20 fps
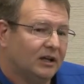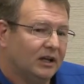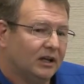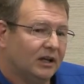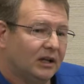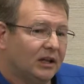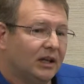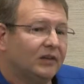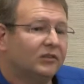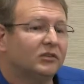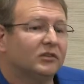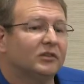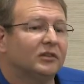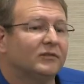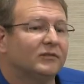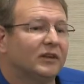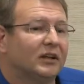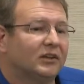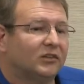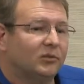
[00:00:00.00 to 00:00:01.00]
It allows us the
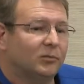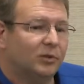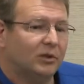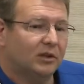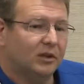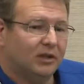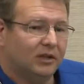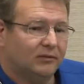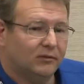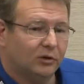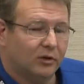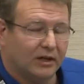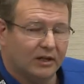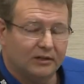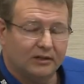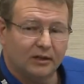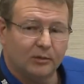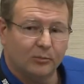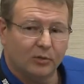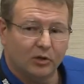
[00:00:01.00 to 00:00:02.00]
flexibility of granting